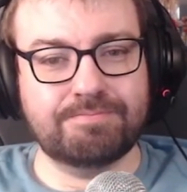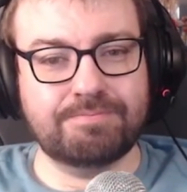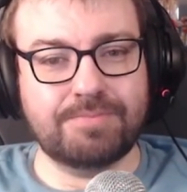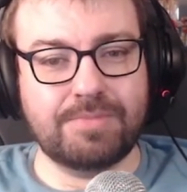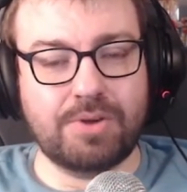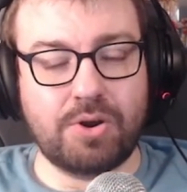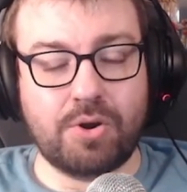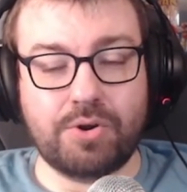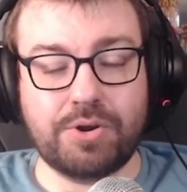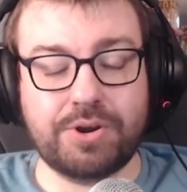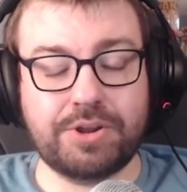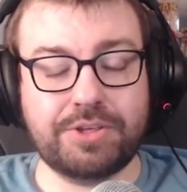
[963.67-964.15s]

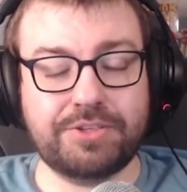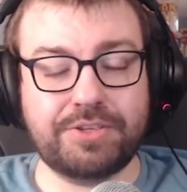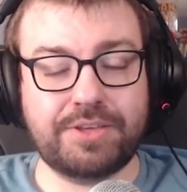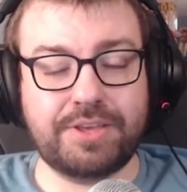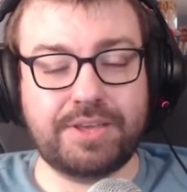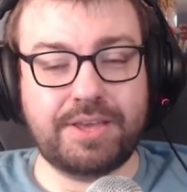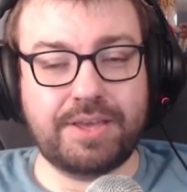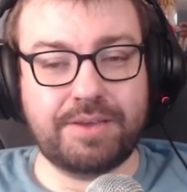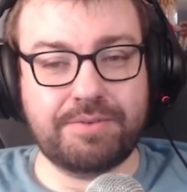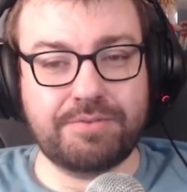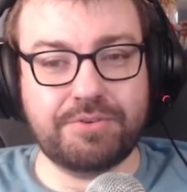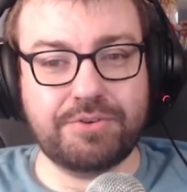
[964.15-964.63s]
Honestly,
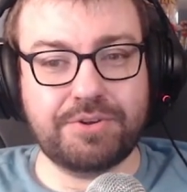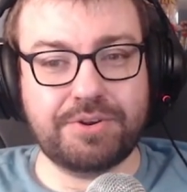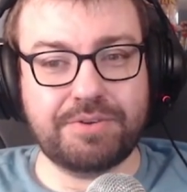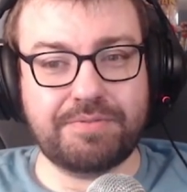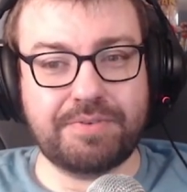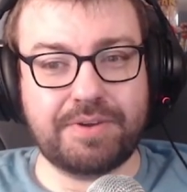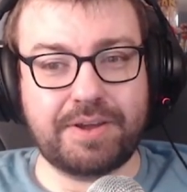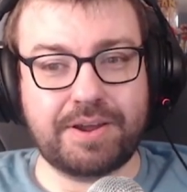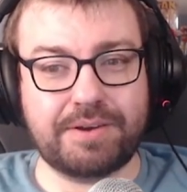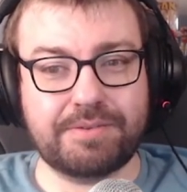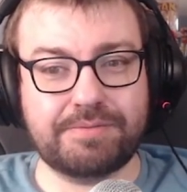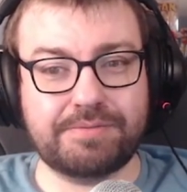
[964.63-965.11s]
if you're a
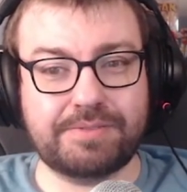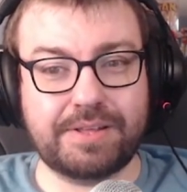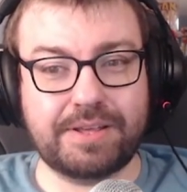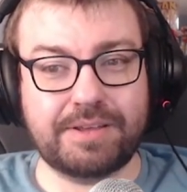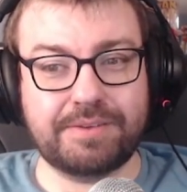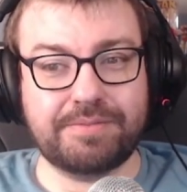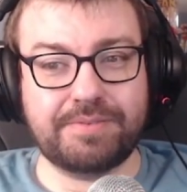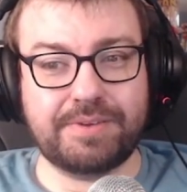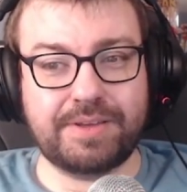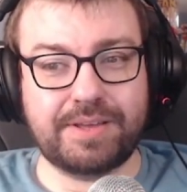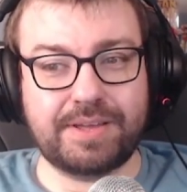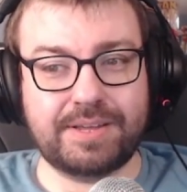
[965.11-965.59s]
Firefly
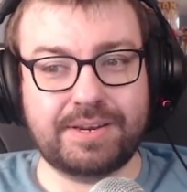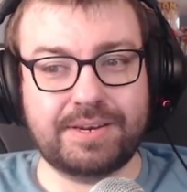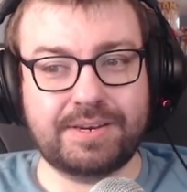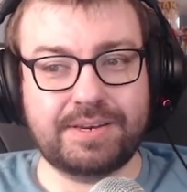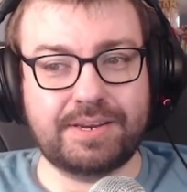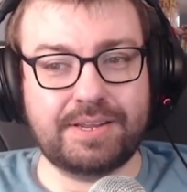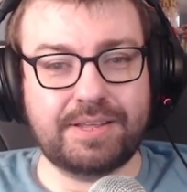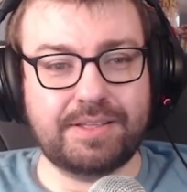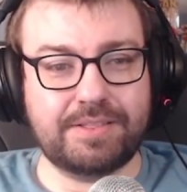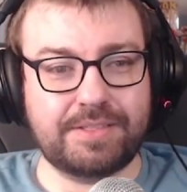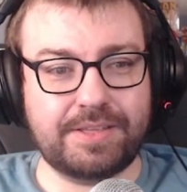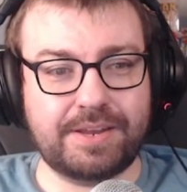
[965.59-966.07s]
fan,
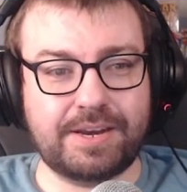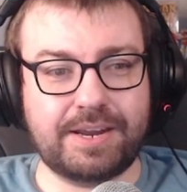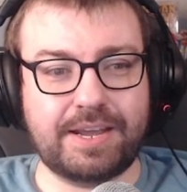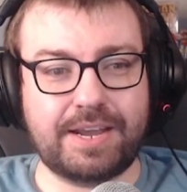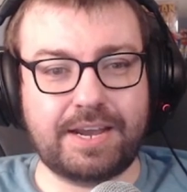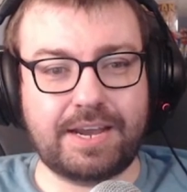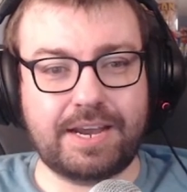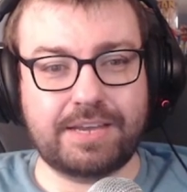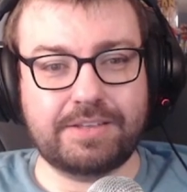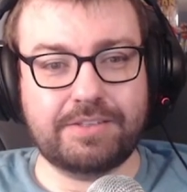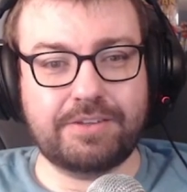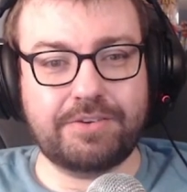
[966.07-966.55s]
then I
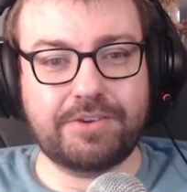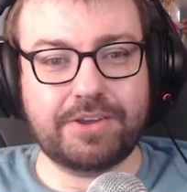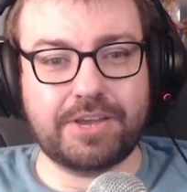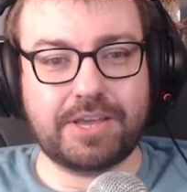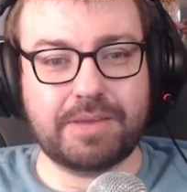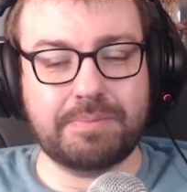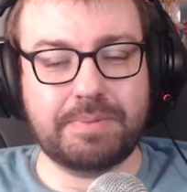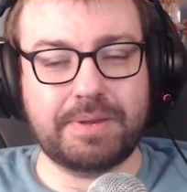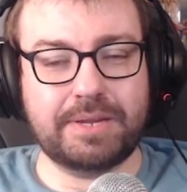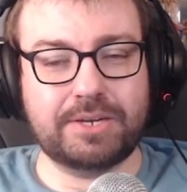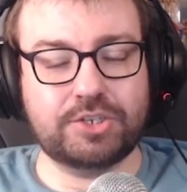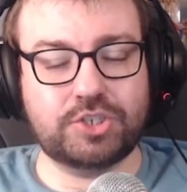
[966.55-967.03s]
highly
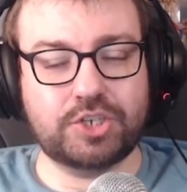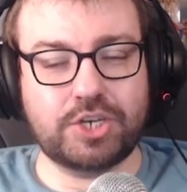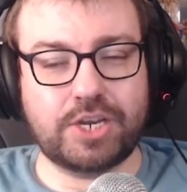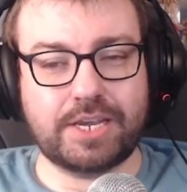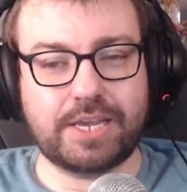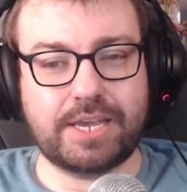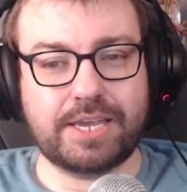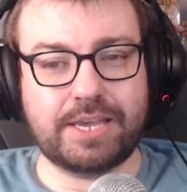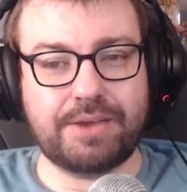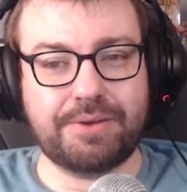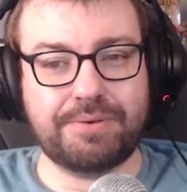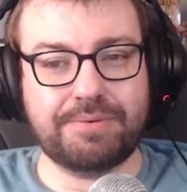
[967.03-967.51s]
recommend
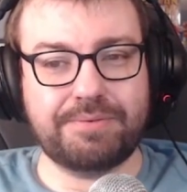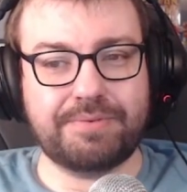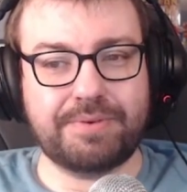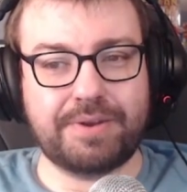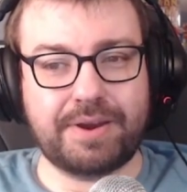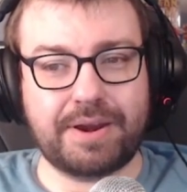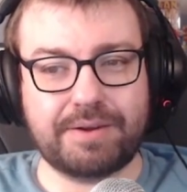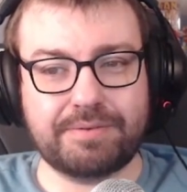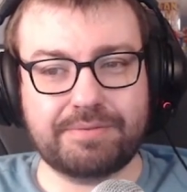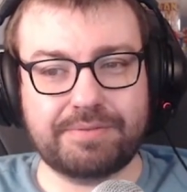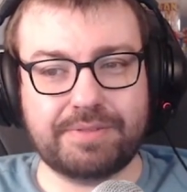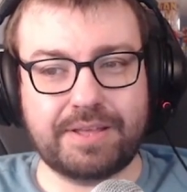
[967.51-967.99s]
checking out
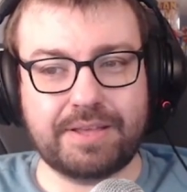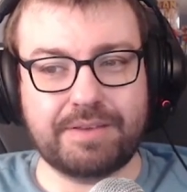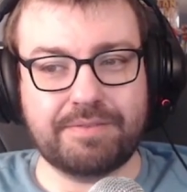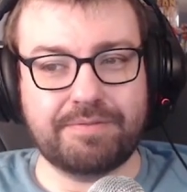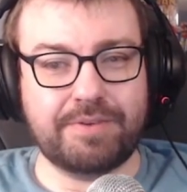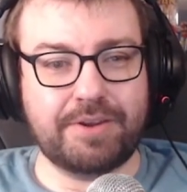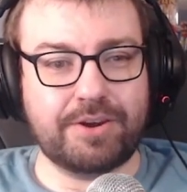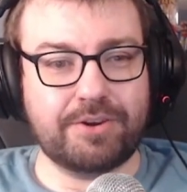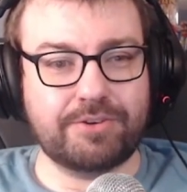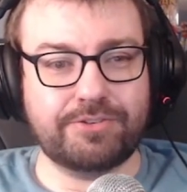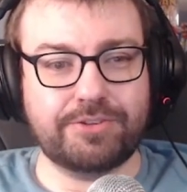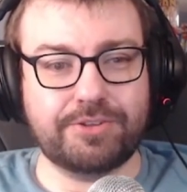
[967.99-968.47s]
Firefly
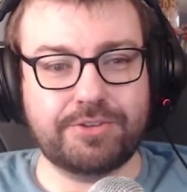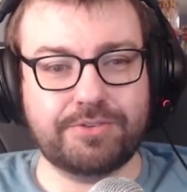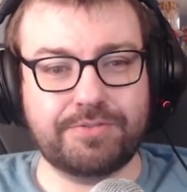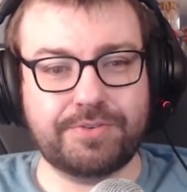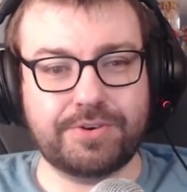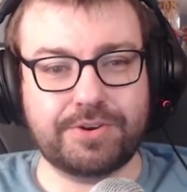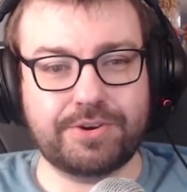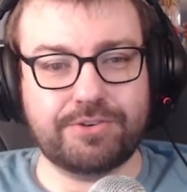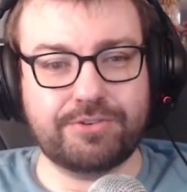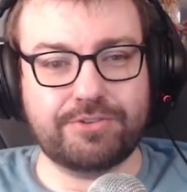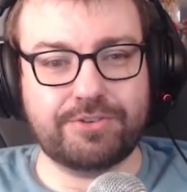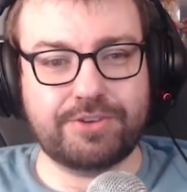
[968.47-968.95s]
Versus for
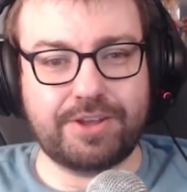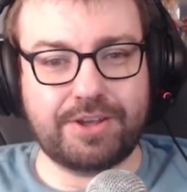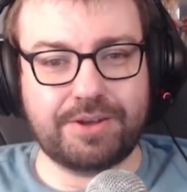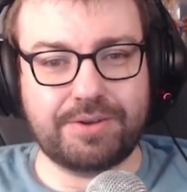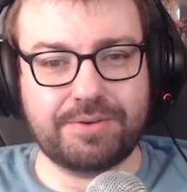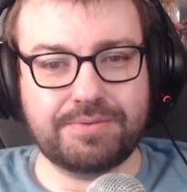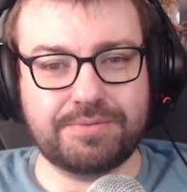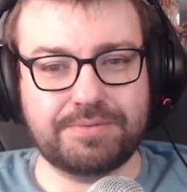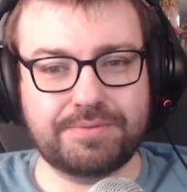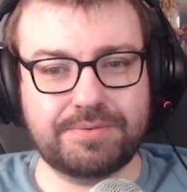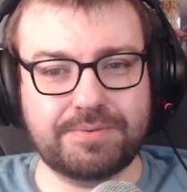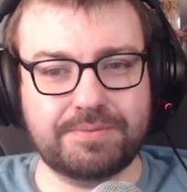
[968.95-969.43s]

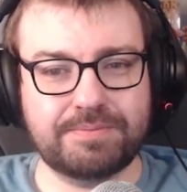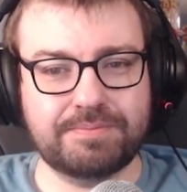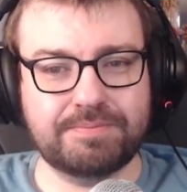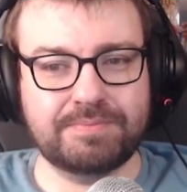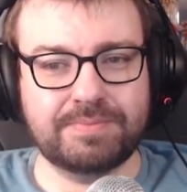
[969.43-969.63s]
yourself.